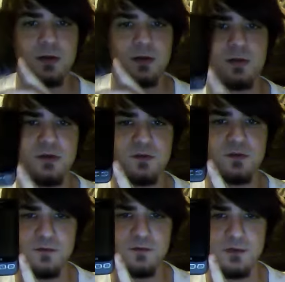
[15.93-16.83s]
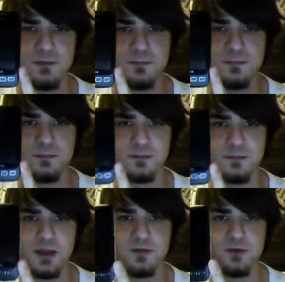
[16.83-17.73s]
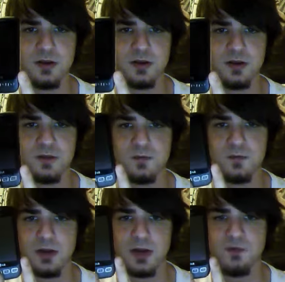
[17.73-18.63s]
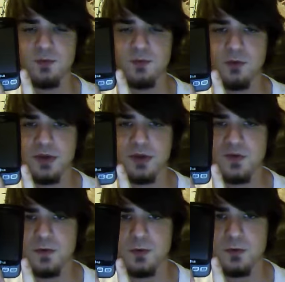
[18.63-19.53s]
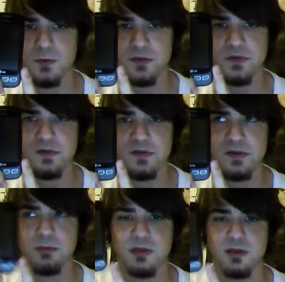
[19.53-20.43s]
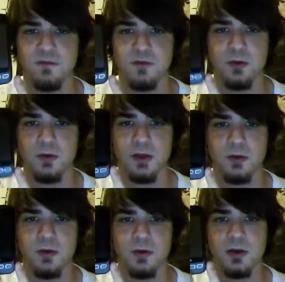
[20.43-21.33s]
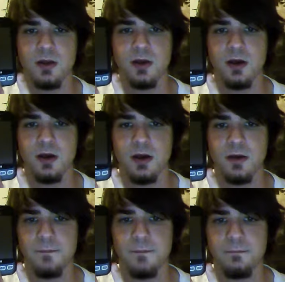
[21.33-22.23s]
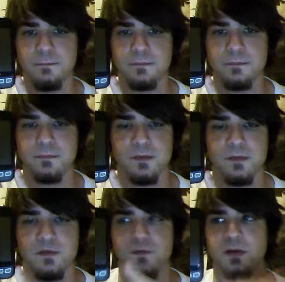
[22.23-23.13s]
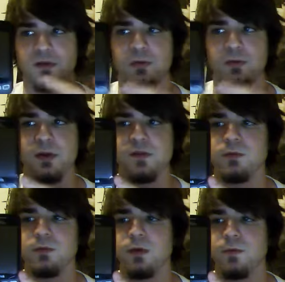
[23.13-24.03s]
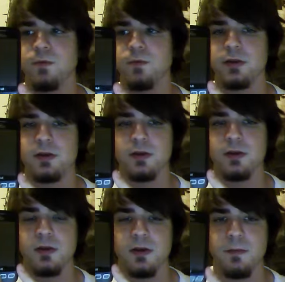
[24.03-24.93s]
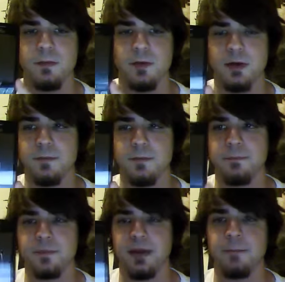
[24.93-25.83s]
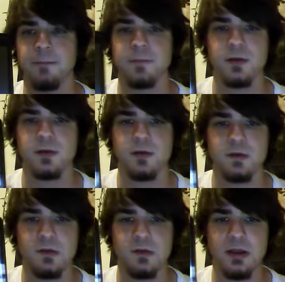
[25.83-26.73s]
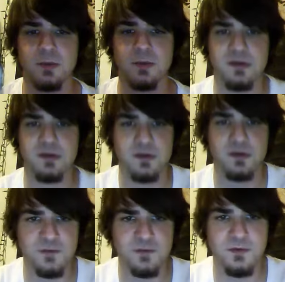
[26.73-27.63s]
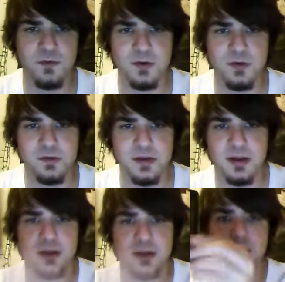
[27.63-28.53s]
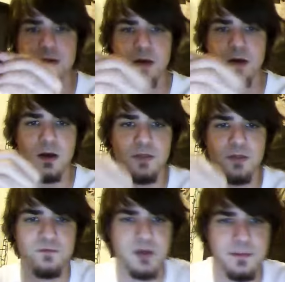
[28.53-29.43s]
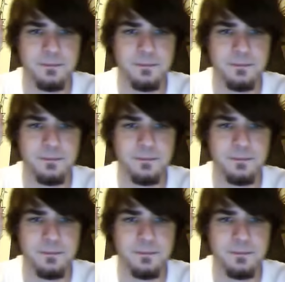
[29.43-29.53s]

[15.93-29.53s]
touchscreen phone, Android. It's running 2.2, which is I believe Froyo. Um, this is running 2.2.1, but yeah. So anyways, here's what the phone looks like. On the front,